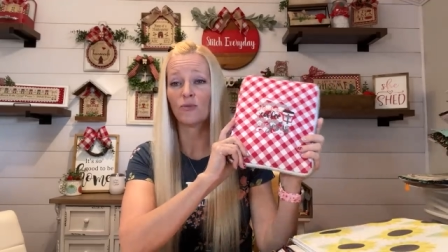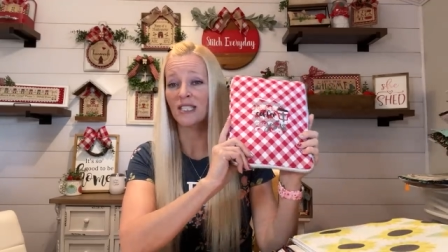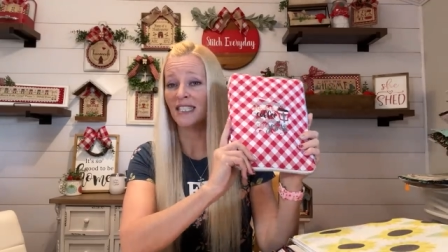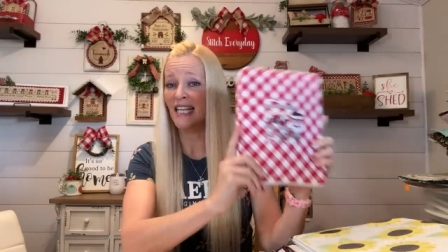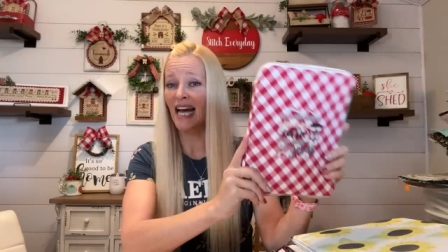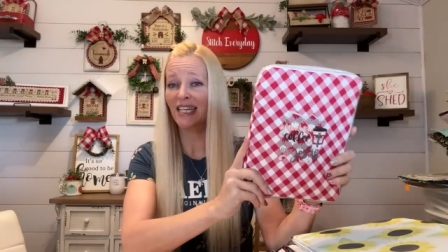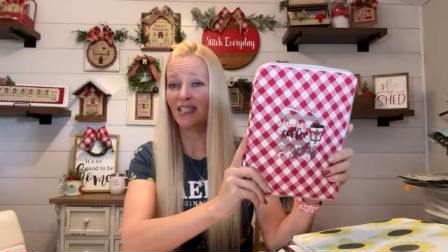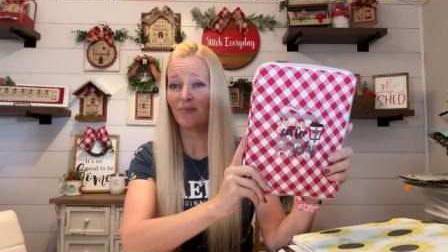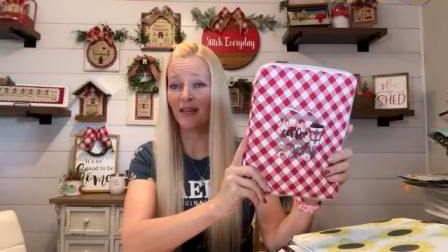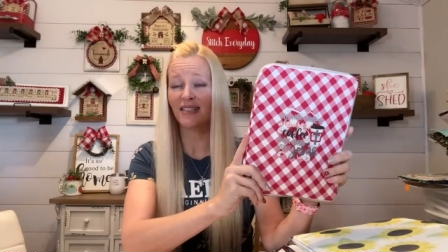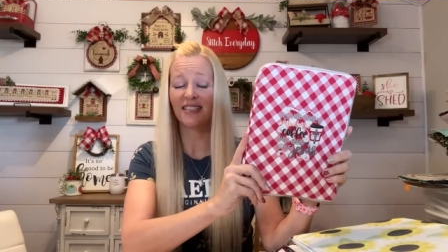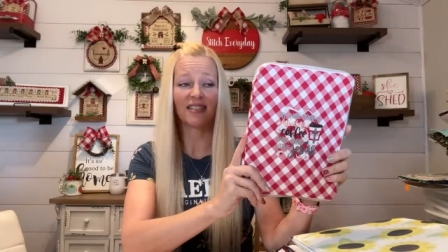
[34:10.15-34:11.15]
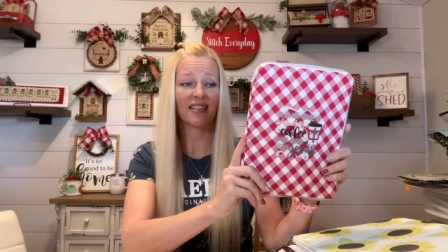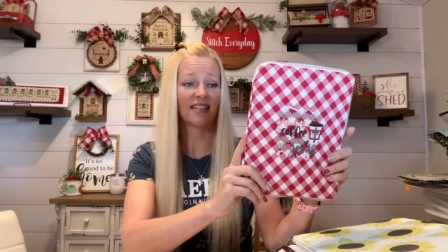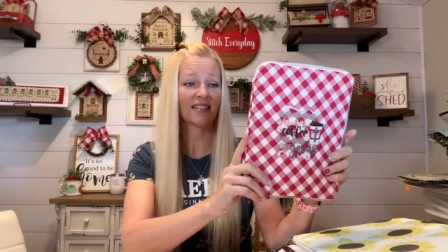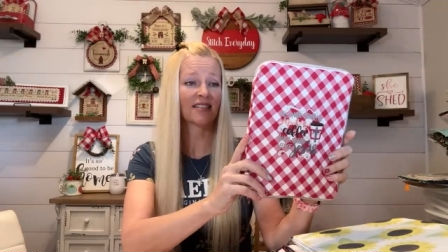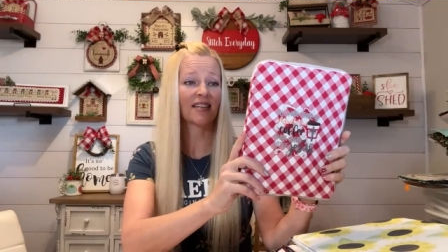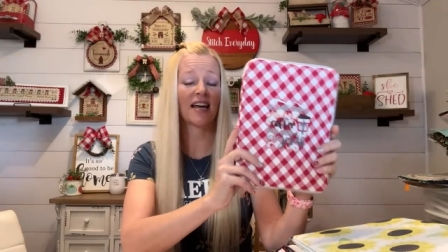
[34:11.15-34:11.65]
Was not expecting
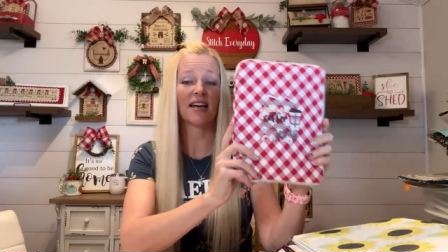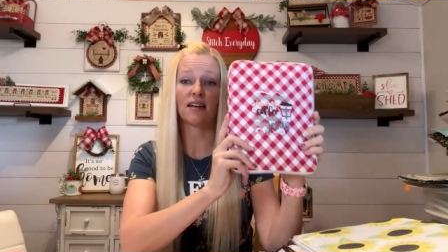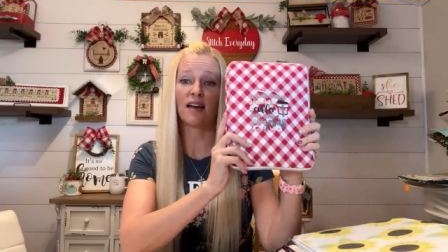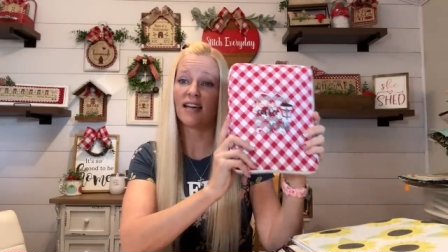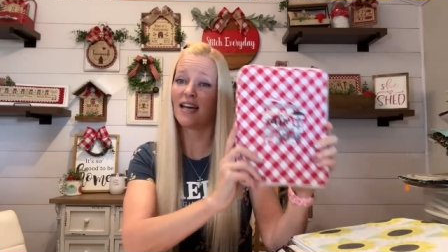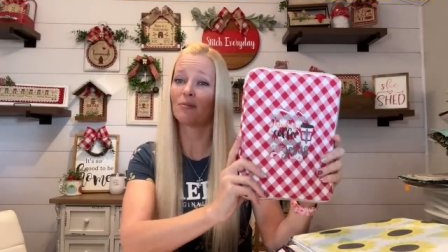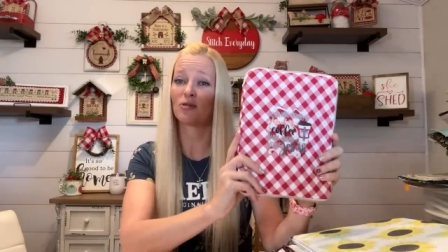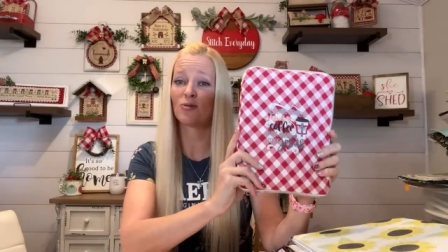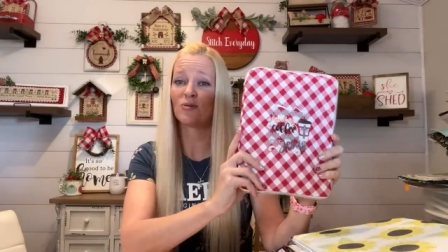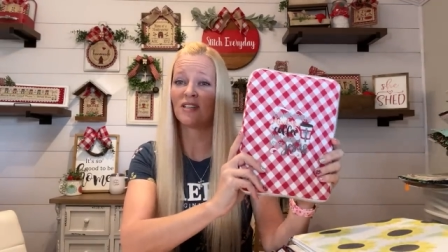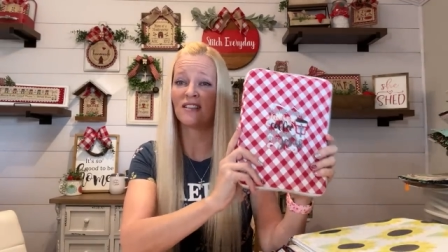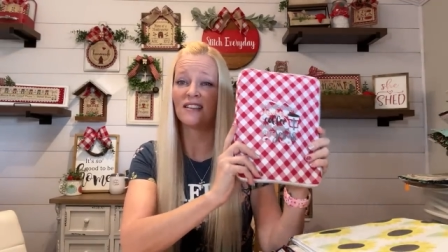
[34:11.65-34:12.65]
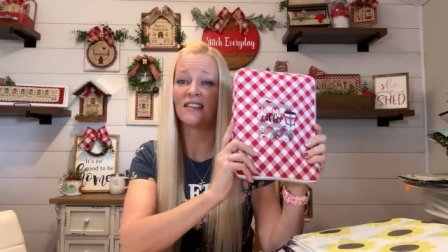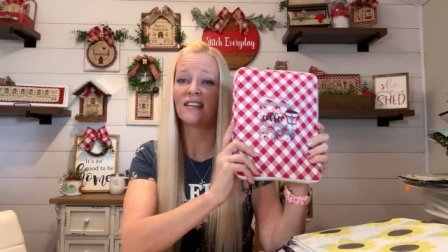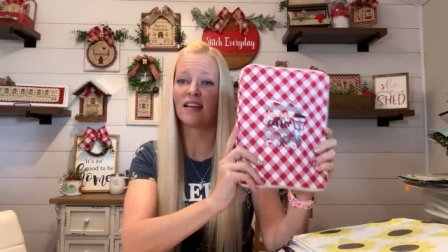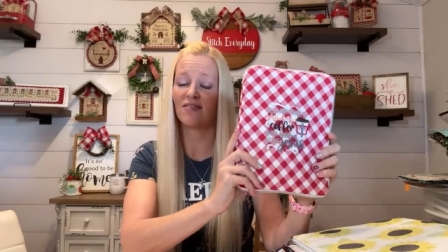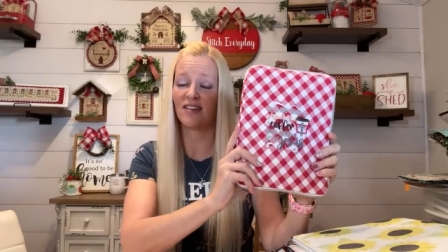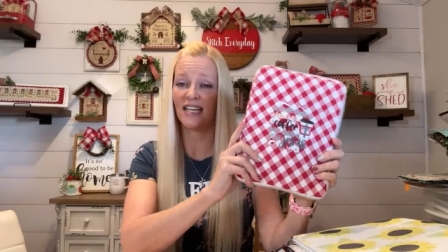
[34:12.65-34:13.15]
this and I absolutely
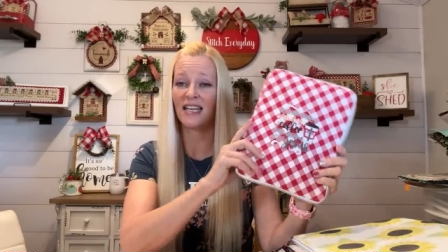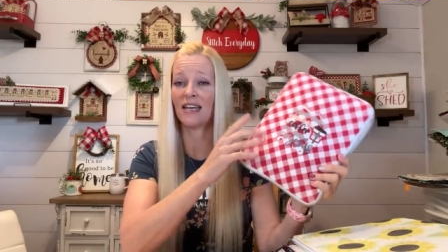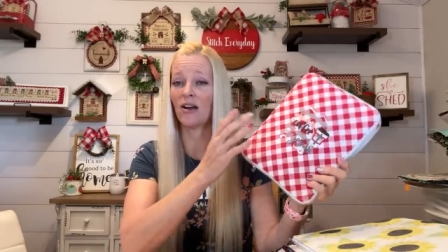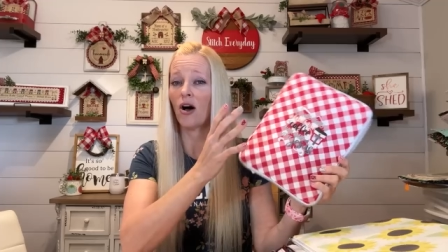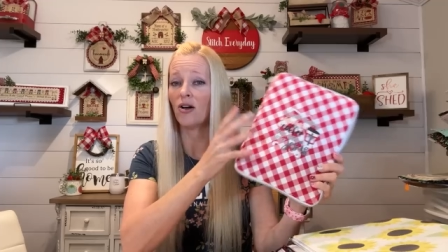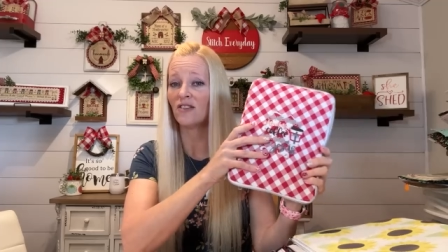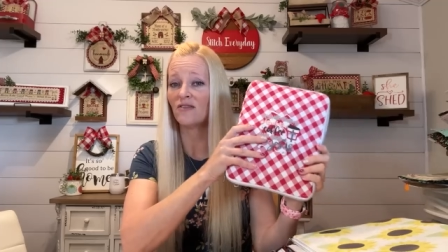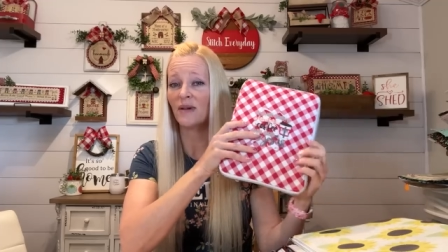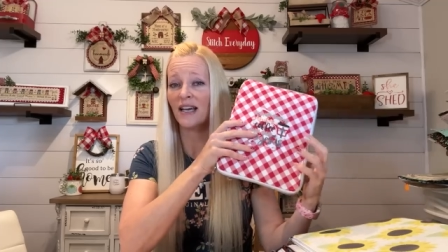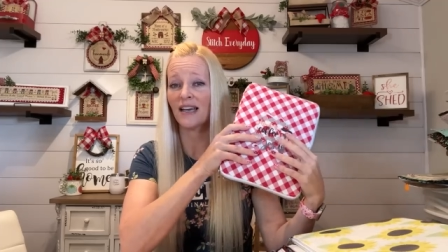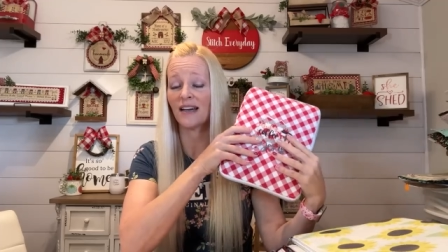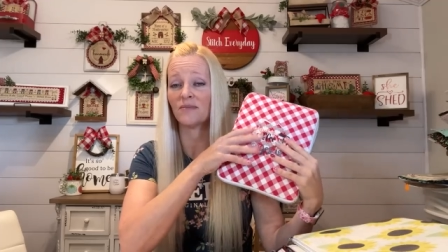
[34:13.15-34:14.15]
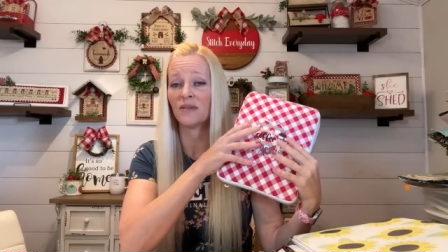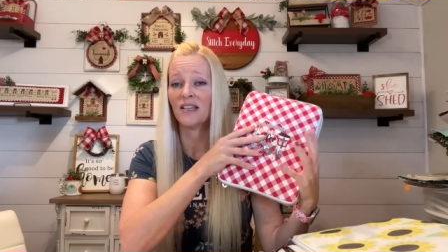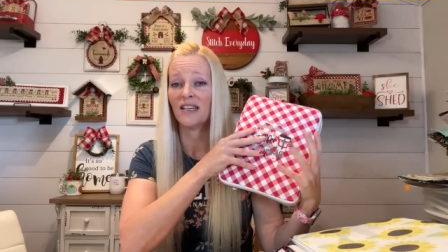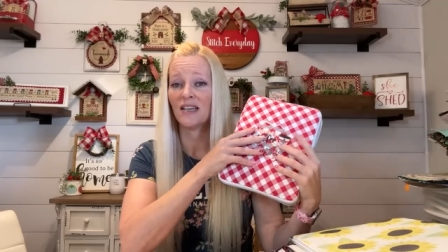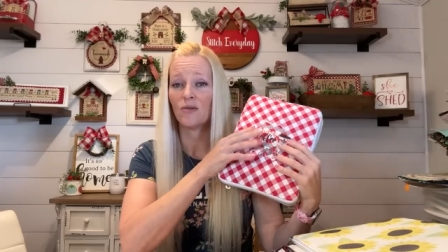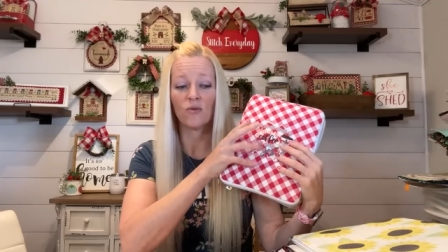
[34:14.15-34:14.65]
love it. And all of my um
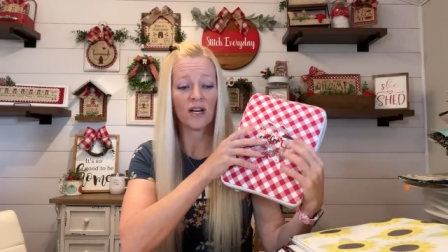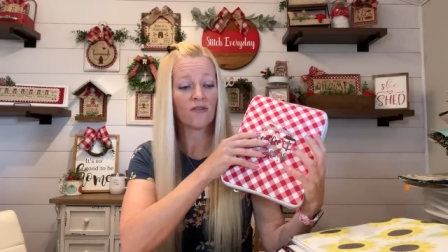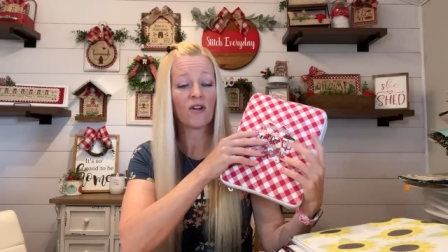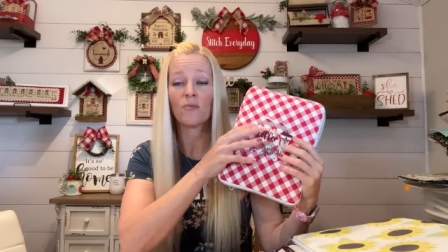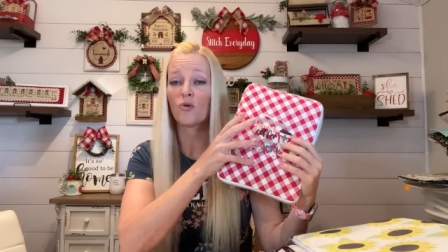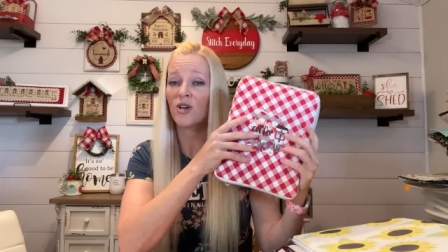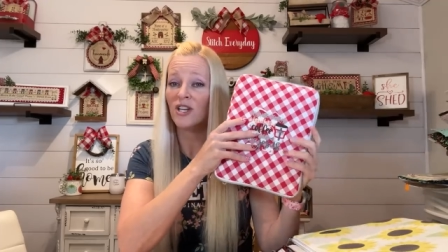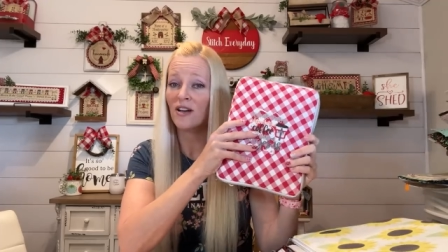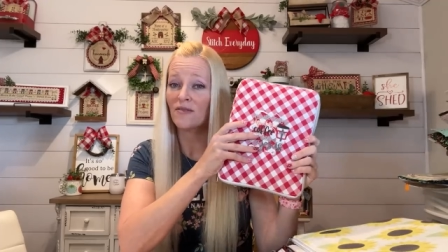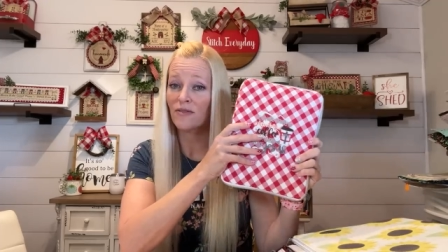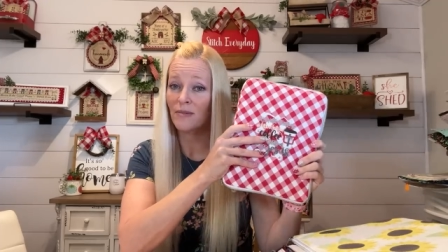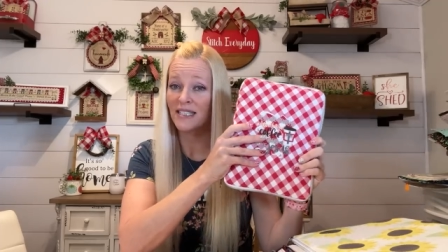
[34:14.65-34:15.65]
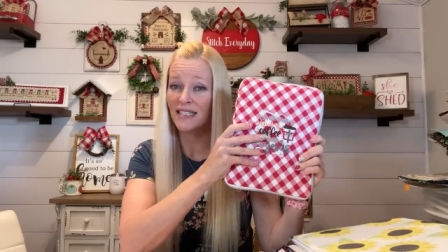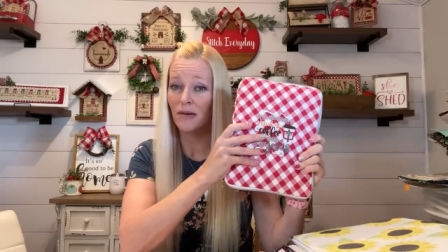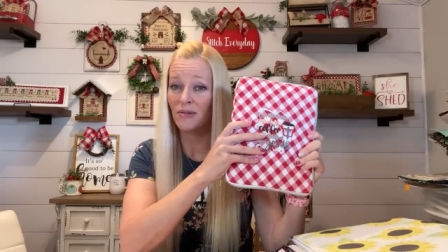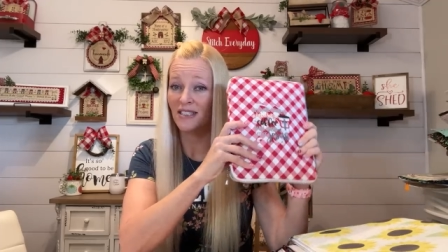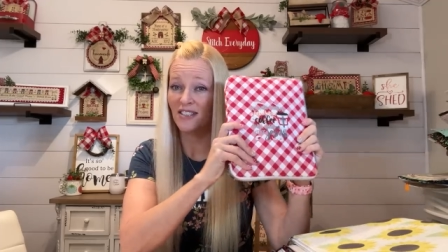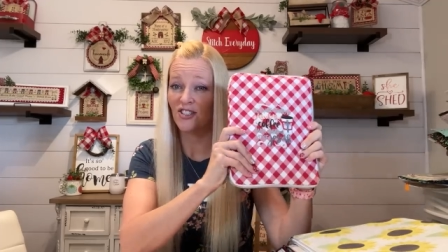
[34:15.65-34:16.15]
whatever I'm working on for my
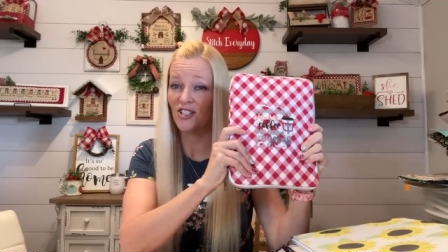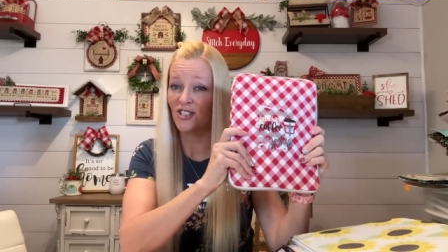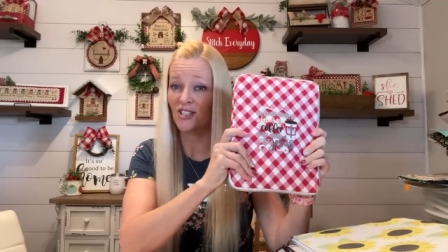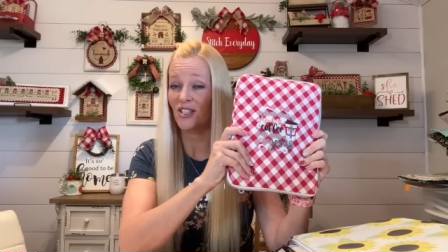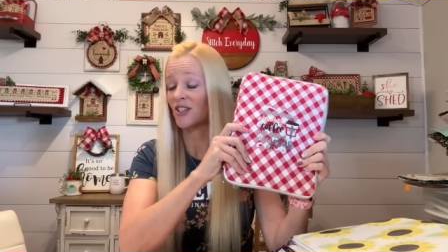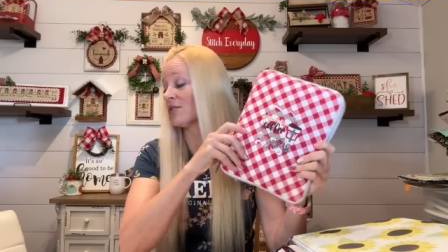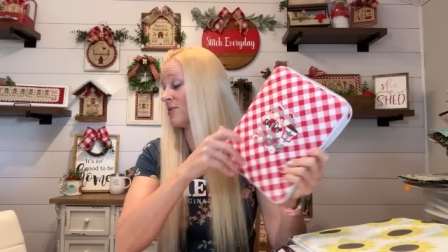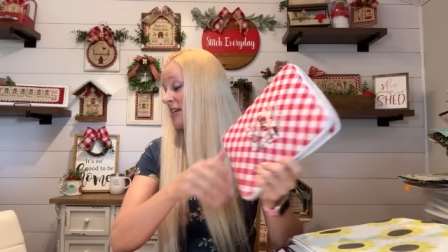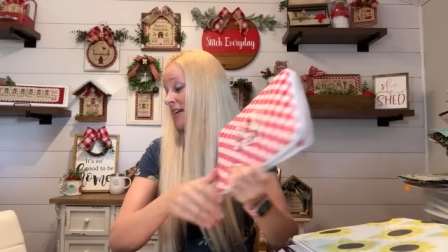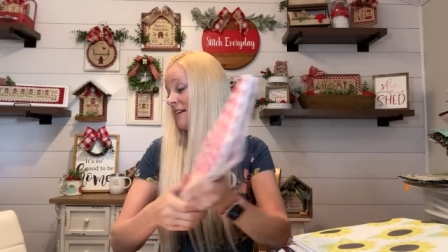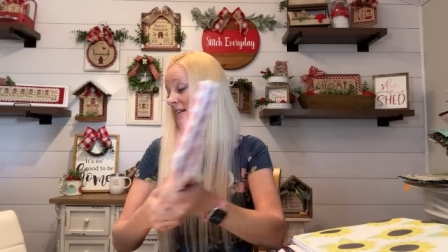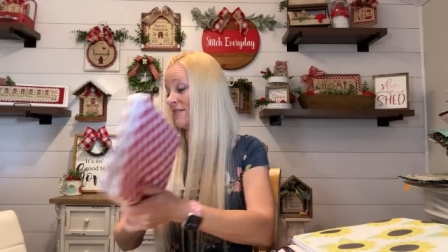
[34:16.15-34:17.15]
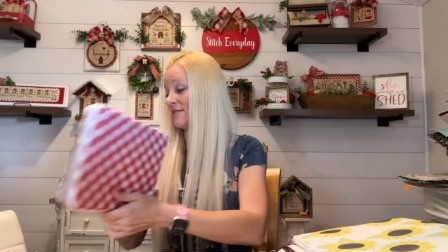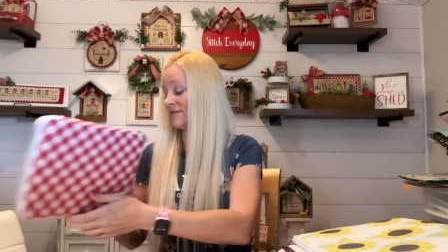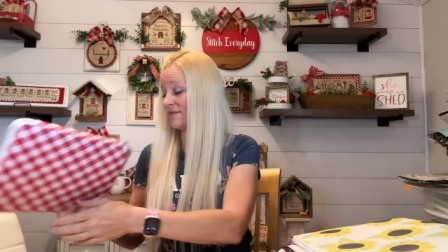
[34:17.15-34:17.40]
Sabbath stitching is gonna go in here.